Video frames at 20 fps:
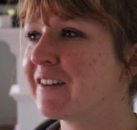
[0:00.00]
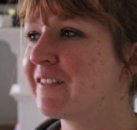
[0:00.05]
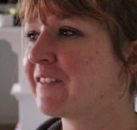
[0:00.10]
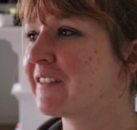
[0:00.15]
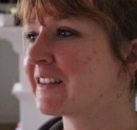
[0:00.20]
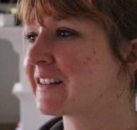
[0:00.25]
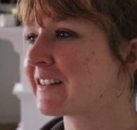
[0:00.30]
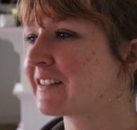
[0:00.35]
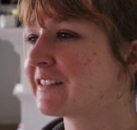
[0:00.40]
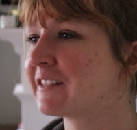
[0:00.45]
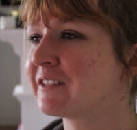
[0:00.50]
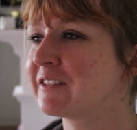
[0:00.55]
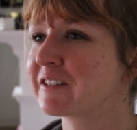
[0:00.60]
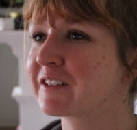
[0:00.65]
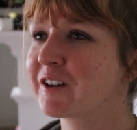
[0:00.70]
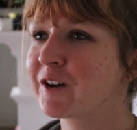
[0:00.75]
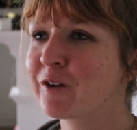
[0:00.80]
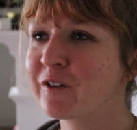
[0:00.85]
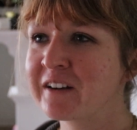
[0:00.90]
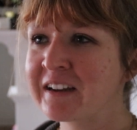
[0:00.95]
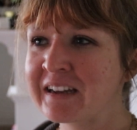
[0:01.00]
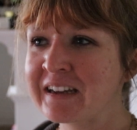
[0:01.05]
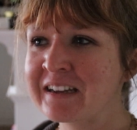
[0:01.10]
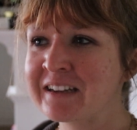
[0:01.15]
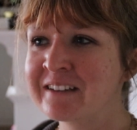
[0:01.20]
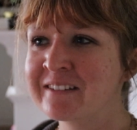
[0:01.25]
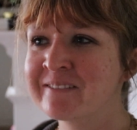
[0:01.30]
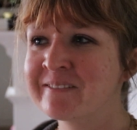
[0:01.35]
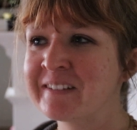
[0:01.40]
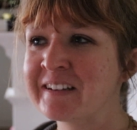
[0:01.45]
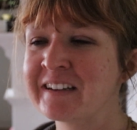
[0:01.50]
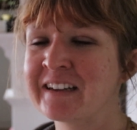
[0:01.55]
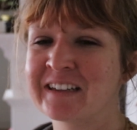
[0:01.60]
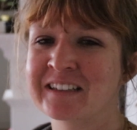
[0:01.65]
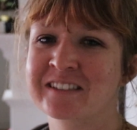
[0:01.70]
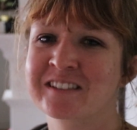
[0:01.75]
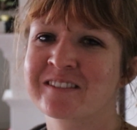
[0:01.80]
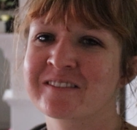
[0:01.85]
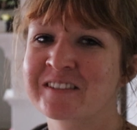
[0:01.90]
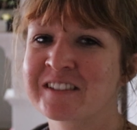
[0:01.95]
with a little cream
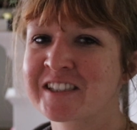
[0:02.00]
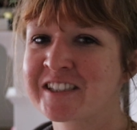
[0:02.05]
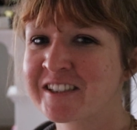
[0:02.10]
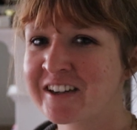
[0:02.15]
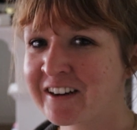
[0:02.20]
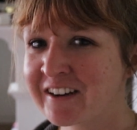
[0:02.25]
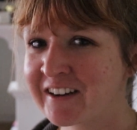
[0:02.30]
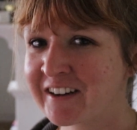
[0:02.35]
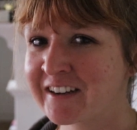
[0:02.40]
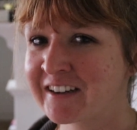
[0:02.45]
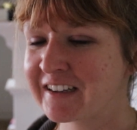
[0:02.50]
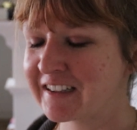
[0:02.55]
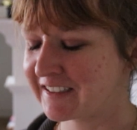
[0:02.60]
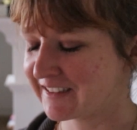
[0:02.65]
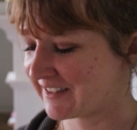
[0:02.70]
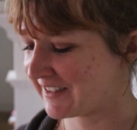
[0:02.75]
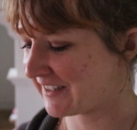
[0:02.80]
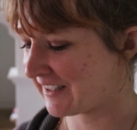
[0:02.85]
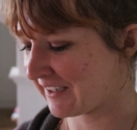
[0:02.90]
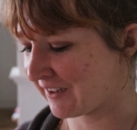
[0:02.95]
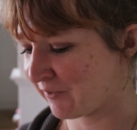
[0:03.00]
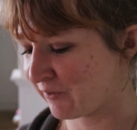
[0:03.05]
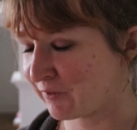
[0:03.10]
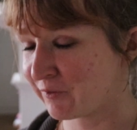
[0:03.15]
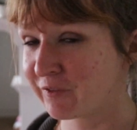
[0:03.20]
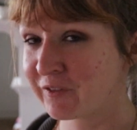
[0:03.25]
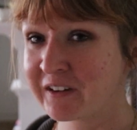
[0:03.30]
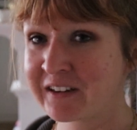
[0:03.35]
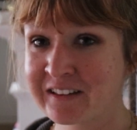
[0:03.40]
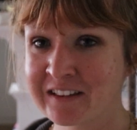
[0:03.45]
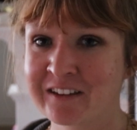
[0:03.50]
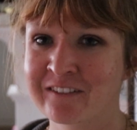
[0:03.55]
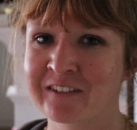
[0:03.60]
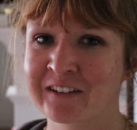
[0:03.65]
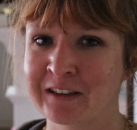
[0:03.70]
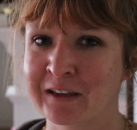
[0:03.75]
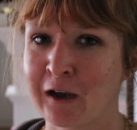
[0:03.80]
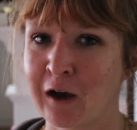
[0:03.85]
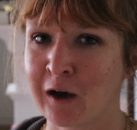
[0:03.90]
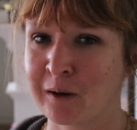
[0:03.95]
and some sugar. It's like really,
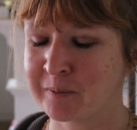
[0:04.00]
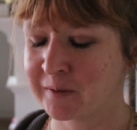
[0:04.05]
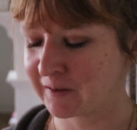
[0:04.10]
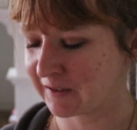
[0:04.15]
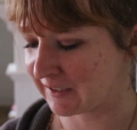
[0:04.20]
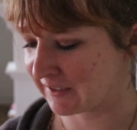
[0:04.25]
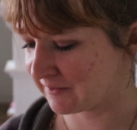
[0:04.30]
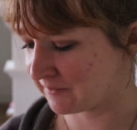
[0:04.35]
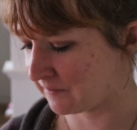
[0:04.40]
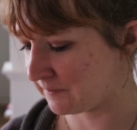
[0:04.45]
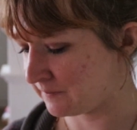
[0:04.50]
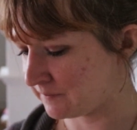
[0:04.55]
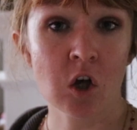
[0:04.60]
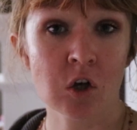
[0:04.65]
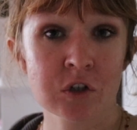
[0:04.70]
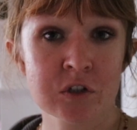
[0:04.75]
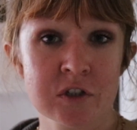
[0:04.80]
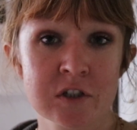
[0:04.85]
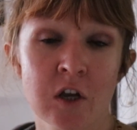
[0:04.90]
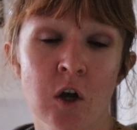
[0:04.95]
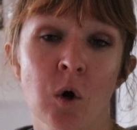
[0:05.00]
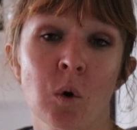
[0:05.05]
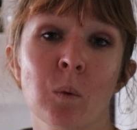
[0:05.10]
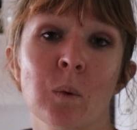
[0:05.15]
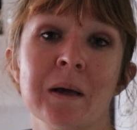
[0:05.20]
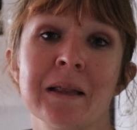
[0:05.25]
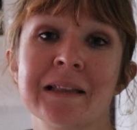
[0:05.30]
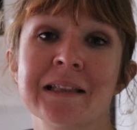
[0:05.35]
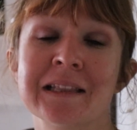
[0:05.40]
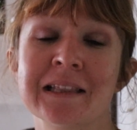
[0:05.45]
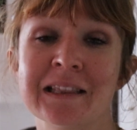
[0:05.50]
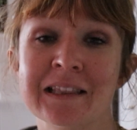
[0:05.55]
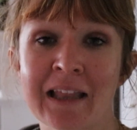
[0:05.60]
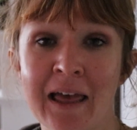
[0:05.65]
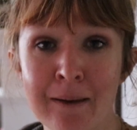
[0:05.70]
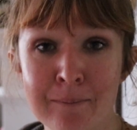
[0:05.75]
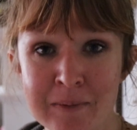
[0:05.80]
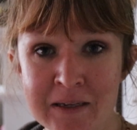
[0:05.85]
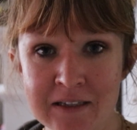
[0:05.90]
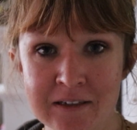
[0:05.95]
really opulent. Also,
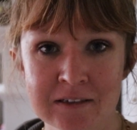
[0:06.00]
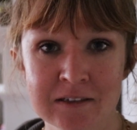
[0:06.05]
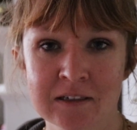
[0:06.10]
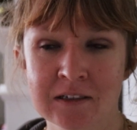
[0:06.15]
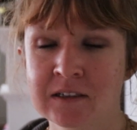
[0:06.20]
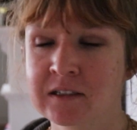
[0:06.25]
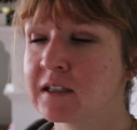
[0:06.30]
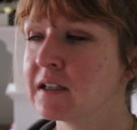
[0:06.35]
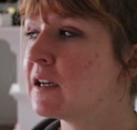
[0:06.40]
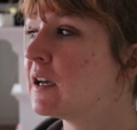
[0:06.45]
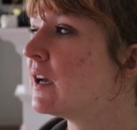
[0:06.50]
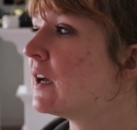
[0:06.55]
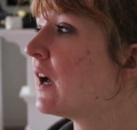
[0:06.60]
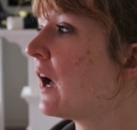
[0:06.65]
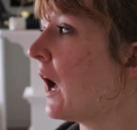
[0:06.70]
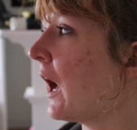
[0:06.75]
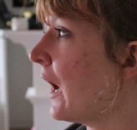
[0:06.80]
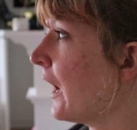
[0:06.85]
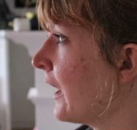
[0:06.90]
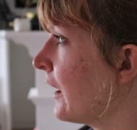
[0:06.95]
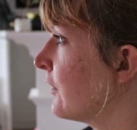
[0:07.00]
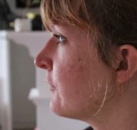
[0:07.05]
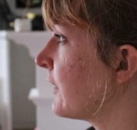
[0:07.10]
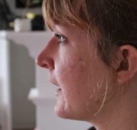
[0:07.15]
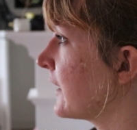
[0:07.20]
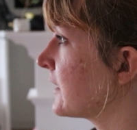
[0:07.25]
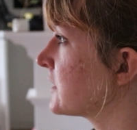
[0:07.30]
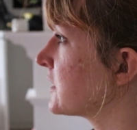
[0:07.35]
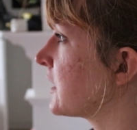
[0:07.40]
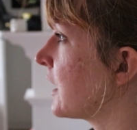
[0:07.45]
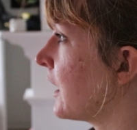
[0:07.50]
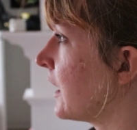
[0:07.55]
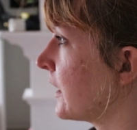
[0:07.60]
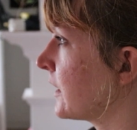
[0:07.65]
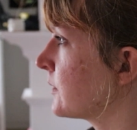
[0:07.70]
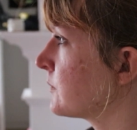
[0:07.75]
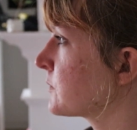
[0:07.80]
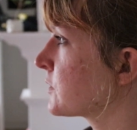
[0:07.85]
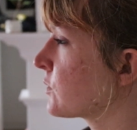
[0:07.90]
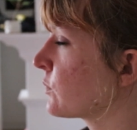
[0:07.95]
lemon. I have had
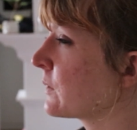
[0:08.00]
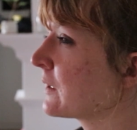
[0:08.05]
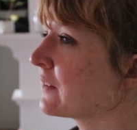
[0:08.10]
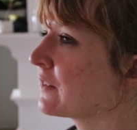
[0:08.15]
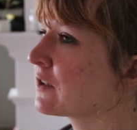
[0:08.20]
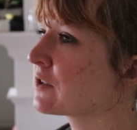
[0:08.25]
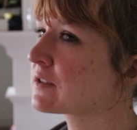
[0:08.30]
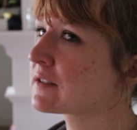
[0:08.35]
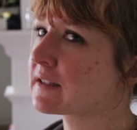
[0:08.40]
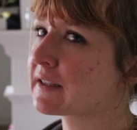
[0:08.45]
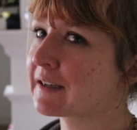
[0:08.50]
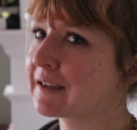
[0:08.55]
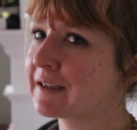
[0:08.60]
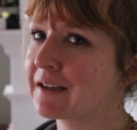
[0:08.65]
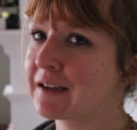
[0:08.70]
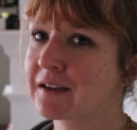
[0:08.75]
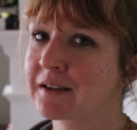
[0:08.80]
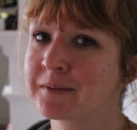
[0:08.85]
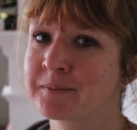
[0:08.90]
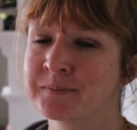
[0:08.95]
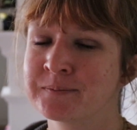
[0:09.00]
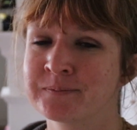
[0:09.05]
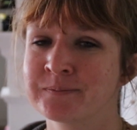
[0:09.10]
times when there's like